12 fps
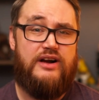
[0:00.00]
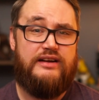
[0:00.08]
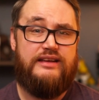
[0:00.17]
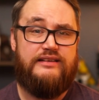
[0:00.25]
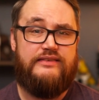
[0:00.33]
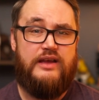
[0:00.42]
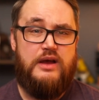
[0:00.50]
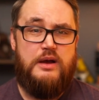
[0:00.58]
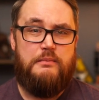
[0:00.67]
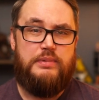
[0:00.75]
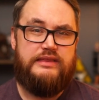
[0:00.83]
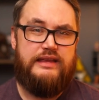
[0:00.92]
audience,
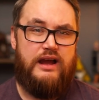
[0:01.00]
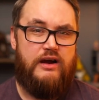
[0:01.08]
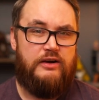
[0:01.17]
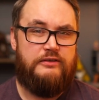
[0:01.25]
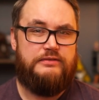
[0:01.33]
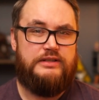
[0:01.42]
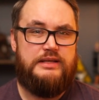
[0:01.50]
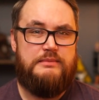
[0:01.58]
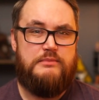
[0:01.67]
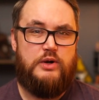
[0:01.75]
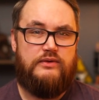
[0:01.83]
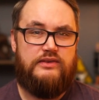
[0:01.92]
but they are really
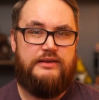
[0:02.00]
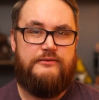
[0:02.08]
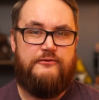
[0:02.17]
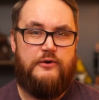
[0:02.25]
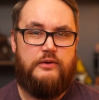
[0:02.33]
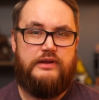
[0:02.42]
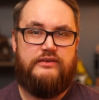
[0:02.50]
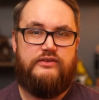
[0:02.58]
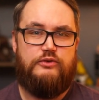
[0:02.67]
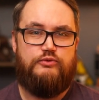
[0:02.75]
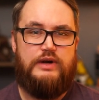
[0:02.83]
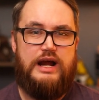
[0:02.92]
mostly
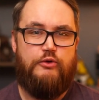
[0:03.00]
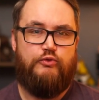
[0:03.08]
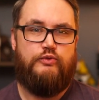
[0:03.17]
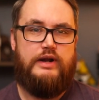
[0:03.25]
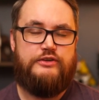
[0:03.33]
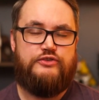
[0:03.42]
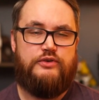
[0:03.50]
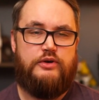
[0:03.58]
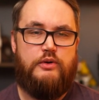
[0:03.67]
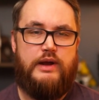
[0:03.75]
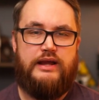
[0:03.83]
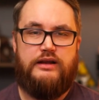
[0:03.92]
focused around
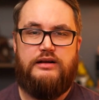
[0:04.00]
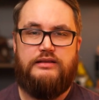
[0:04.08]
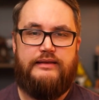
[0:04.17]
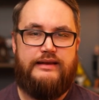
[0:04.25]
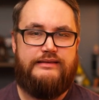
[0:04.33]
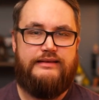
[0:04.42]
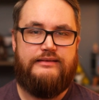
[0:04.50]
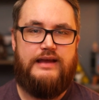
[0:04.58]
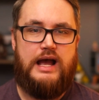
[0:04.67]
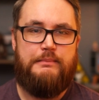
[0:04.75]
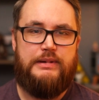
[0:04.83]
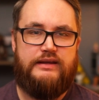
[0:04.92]
retro and collecting
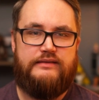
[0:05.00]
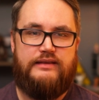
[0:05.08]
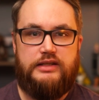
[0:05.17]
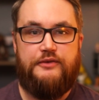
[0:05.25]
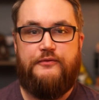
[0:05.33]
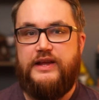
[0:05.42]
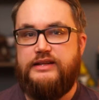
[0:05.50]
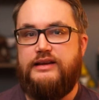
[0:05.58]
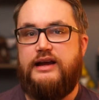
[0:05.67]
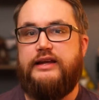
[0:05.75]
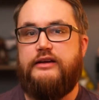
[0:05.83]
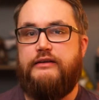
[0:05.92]
topics. And the Venn
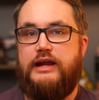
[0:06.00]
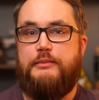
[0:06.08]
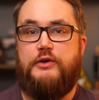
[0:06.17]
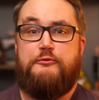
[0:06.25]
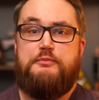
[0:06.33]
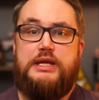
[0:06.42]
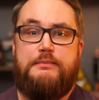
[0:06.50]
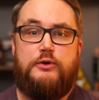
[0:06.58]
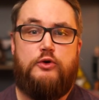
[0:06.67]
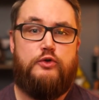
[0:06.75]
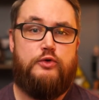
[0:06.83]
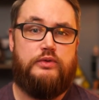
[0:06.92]
diagram of
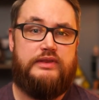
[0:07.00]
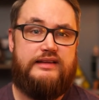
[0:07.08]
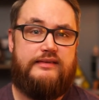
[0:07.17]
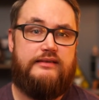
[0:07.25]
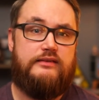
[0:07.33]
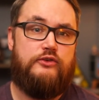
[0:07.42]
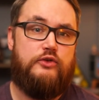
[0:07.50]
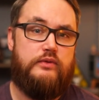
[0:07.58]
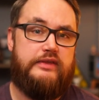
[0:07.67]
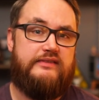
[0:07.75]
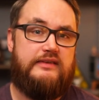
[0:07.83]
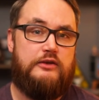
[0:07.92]
people who listen to
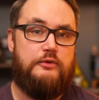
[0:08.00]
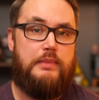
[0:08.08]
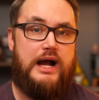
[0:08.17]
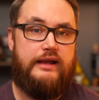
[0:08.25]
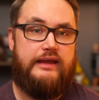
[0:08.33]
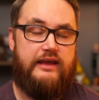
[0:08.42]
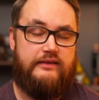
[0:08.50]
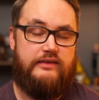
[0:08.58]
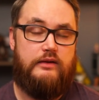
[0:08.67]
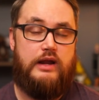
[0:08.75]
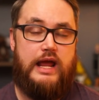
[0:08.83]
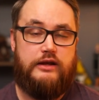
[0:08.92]
the CU
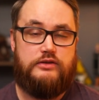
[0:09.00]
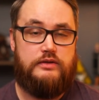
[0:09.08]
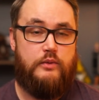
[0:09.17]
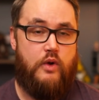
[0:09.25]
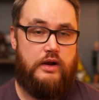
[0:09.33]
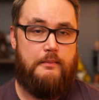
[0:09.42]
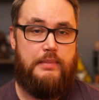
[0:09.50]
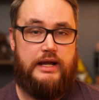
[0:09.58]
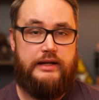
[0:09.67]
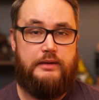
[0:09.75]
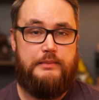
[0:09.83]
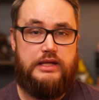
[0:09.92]
podcast and actually want to
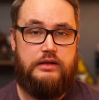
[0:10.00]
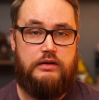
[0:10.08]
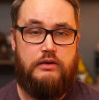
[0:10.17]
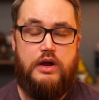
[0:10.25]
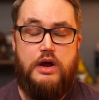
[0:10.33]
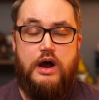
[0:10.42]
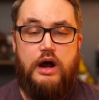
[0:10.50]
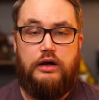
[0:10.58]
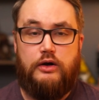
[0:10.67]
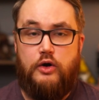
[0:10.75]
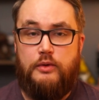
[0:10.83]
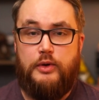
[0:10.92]
buy an Amico
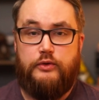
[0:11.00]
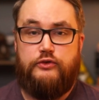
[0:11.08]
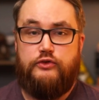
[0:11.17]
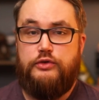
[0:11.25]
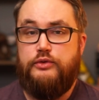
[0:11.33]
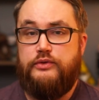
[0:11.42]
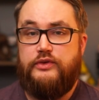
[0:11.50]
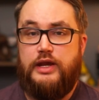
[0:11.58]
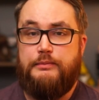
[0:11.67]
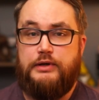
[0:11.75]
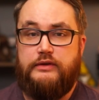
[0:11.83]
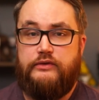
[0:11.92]
are almost two
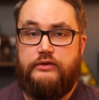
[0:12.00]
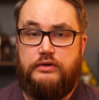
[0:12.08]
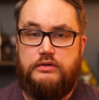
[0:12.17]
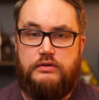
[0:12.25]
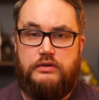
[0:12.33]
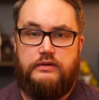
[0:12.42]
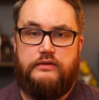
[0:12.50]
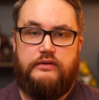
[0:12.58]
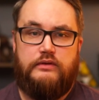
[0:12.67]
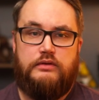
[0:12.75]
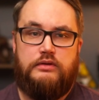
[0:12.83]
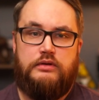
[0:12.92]
separate circles.